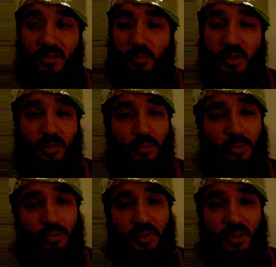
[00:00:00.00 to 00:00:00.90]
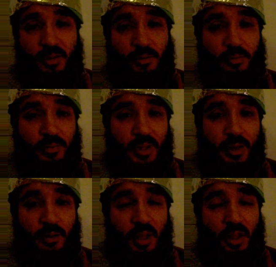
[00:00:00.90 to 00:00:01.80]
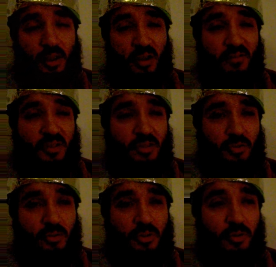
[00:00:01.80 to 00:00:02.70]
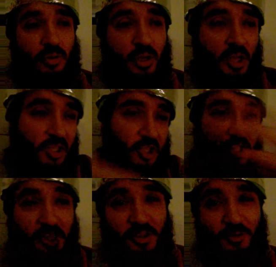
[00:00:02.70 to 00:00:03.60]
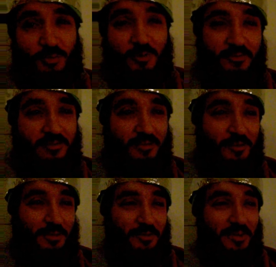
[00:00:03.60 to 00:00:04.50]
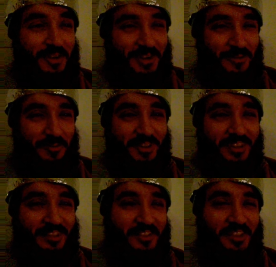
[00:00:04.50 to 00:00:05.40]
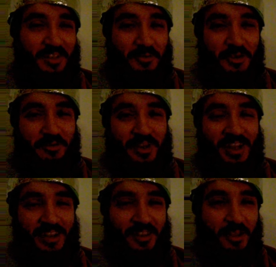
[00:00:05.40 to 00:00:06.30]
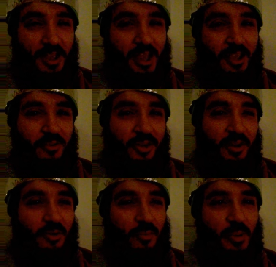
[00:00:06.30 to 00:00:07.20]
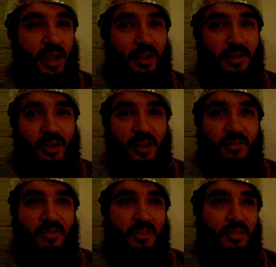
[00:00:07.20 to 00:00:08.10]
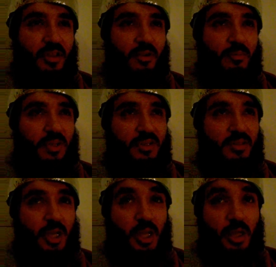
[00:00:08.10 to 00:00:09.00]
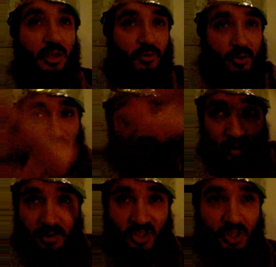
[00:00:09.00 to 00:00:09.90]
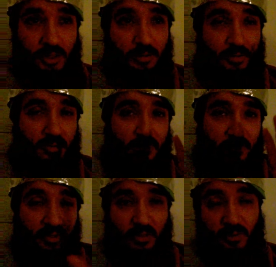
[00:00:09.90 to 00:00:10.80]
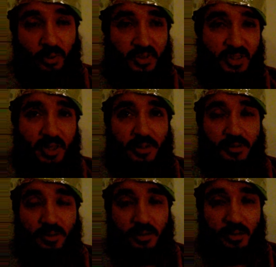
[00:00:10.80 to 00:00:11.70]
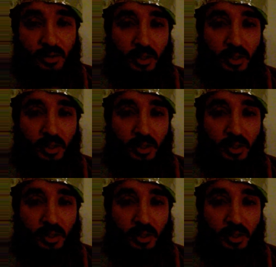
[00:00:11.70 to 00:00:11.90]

spend all day doing that. Eventually your shield will, f will deteriorate. You gotta go back like every ten minutes and create another shield. twenty seconds.